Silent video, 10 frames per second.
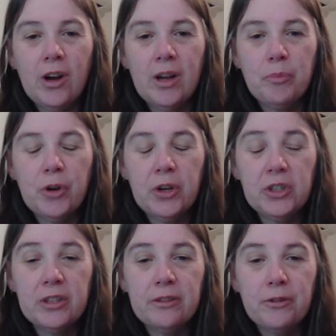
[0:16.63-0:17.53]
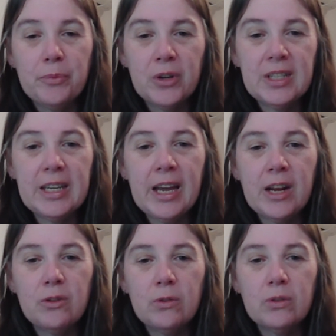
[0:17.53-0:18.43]
I purchased from Aussie
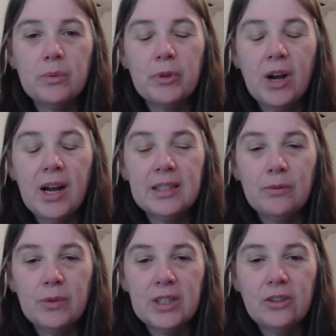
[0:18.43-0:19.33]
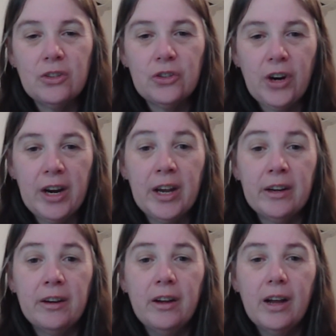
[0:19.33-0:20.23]
Candle Supplies in Western
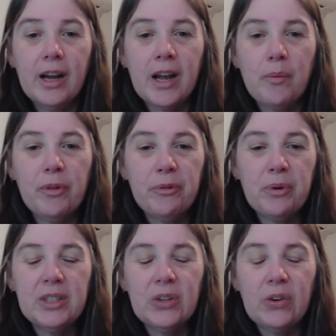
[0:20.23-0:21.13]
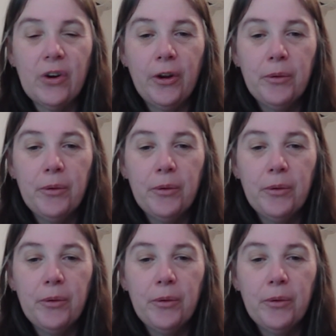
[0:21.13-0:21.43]
Australia a couple of weeks ago.